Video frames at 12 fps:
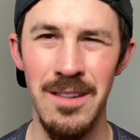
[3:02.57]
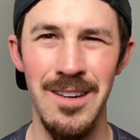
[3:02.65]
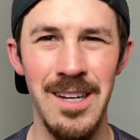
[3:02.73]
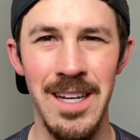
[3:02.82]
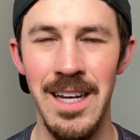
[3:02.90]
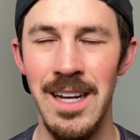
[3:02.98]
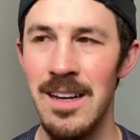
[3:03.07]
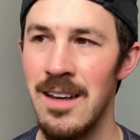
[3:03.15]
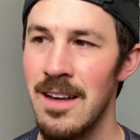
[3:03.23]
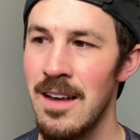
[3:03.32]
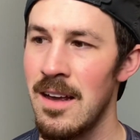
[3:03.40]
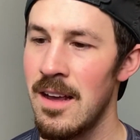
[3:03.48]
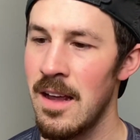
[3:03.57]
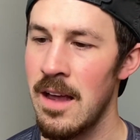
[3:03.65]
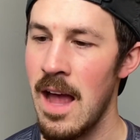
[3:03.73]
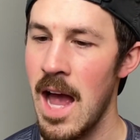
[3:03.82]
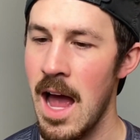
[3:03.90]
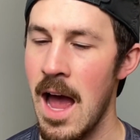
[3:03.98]
looking,
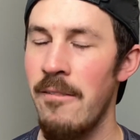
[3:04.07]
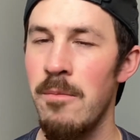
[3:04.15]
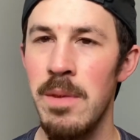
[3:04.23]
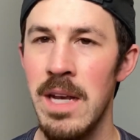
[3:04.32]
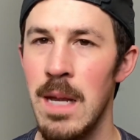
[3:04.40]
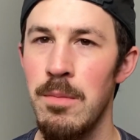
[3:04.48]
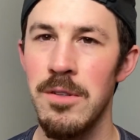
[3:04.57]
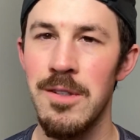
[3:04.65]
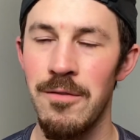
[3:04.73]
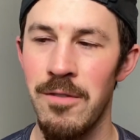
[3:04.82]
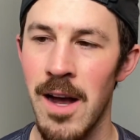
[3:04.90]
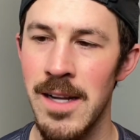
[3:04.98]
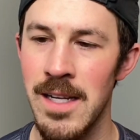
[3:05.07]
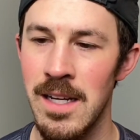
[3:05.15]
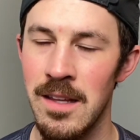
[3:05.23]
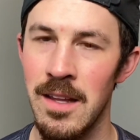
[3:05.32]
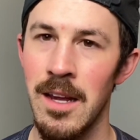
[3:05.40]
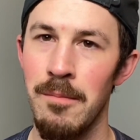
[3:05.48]
haven't been able to find
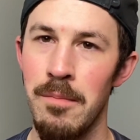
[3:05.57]
anything,